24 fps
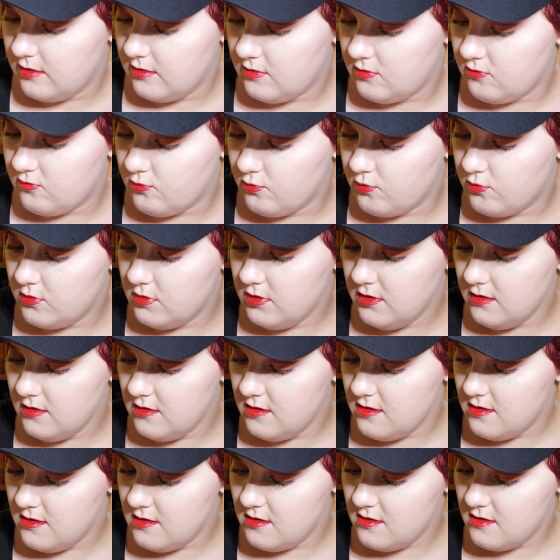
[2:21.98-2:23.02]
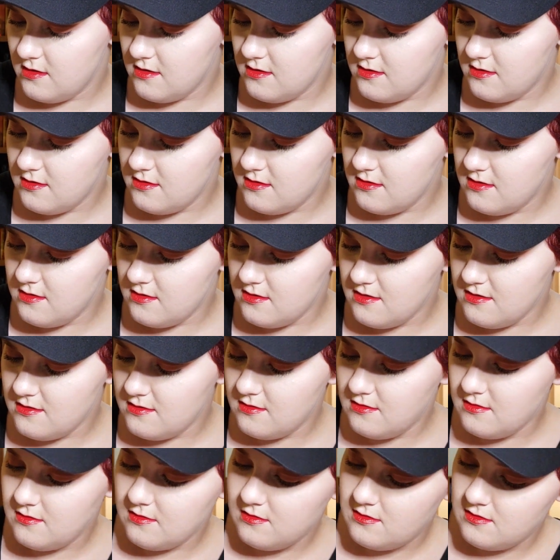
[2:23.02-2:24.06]
It's really
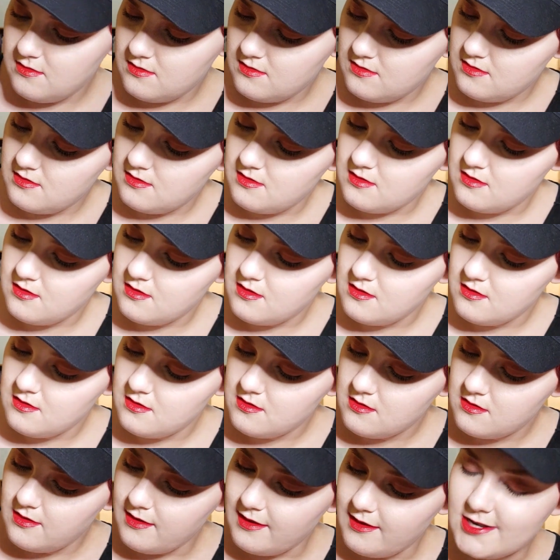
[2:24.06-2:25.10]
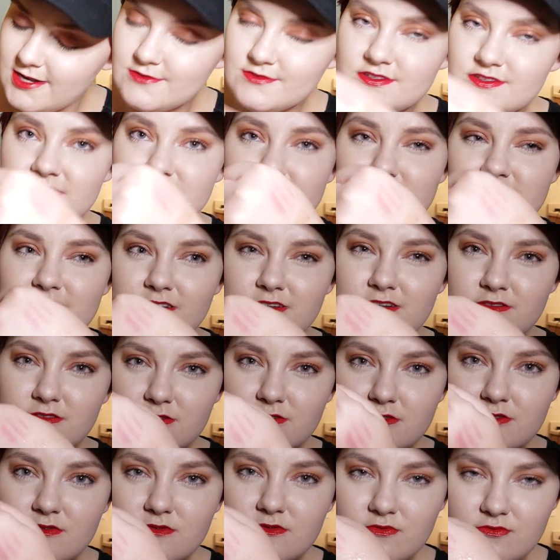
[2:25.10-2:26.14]
kind of
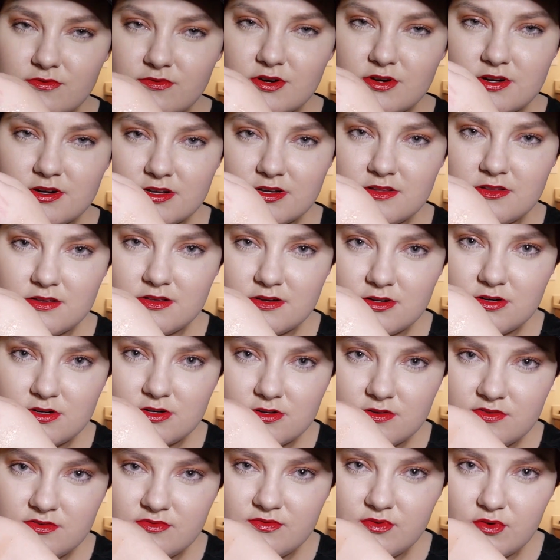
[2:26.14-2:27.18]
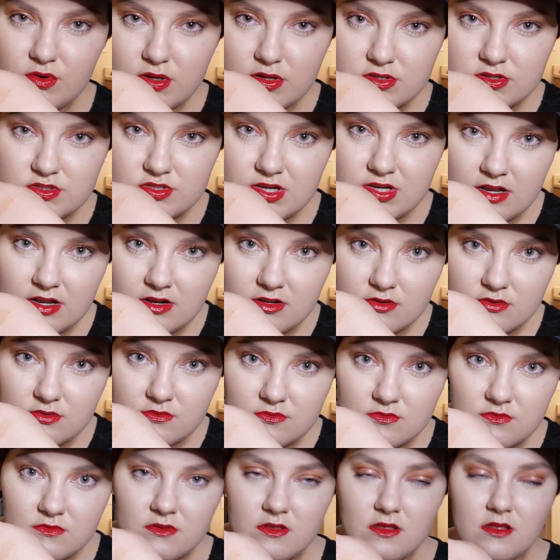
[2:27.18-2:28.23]
subtle for a glitter foil shadow
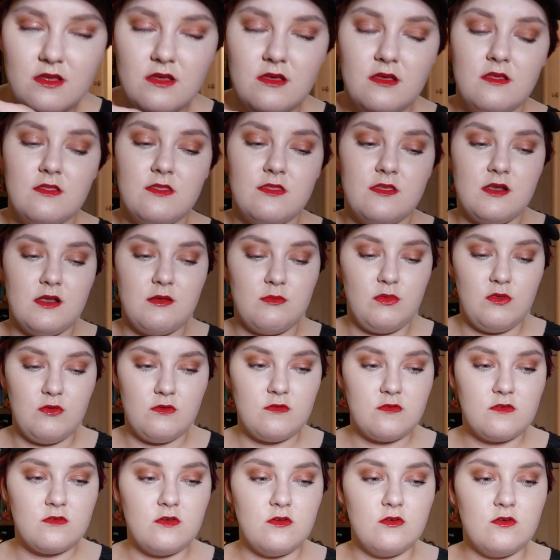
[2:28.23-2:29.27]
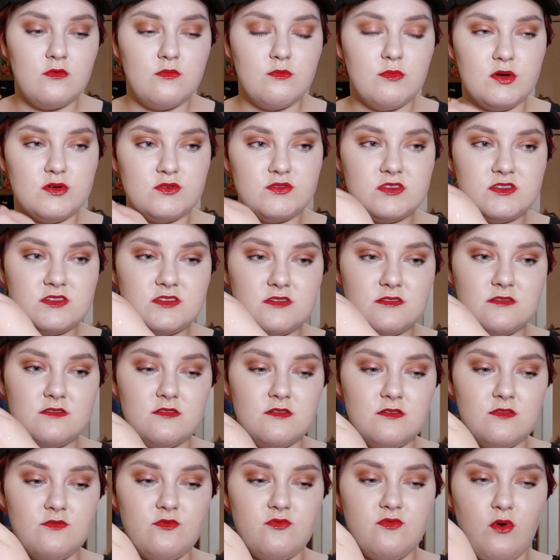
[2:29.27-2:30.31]
that I'm used to. Most
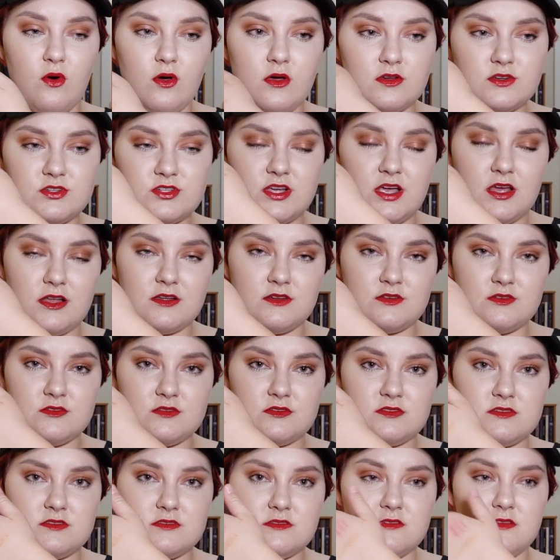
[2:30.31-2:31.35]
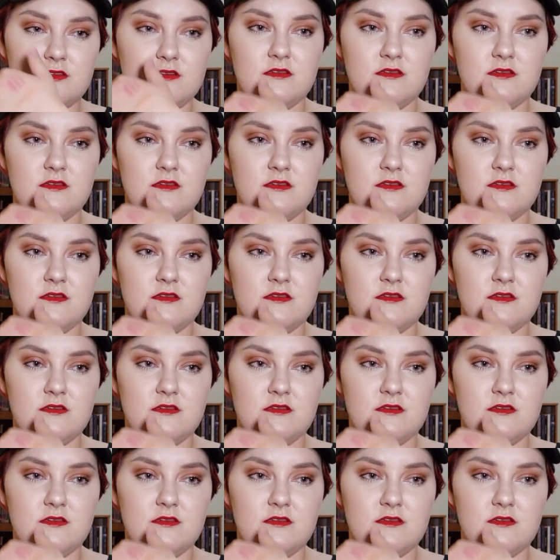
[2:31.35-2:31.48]
foil shadows,